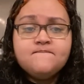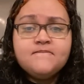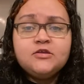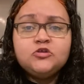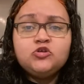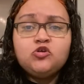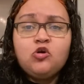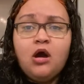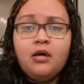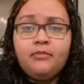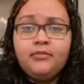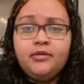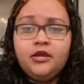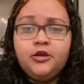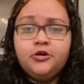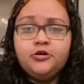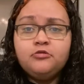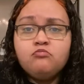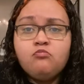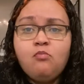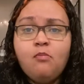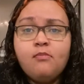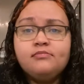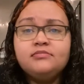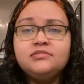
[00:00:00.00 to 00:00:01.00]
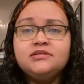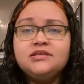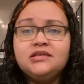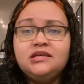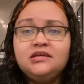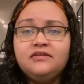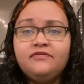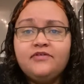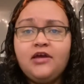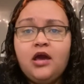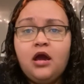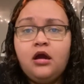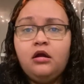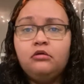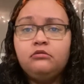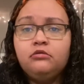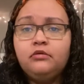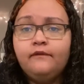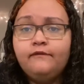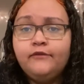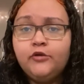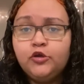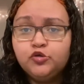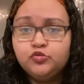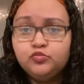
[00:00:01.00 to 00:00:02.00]
so I'm here to give y'all a
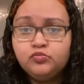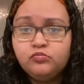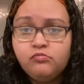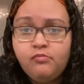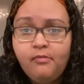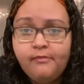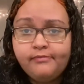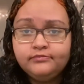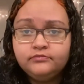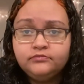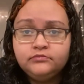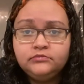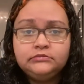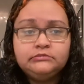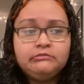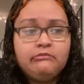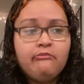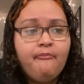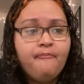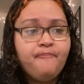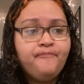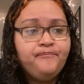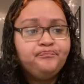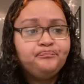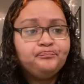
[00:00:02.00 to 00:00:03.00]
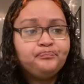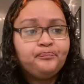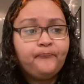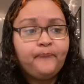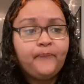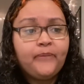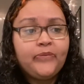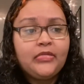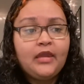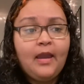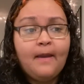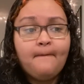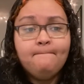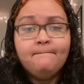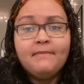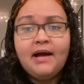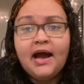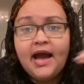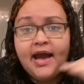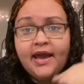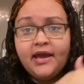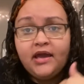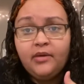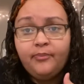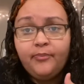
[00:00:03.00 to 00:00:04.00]
review,
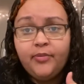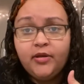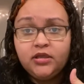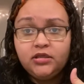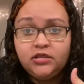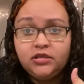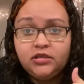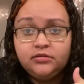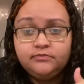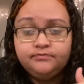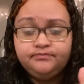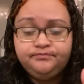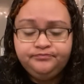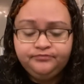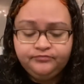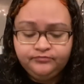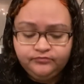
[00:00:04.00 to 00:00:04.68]
my opinion.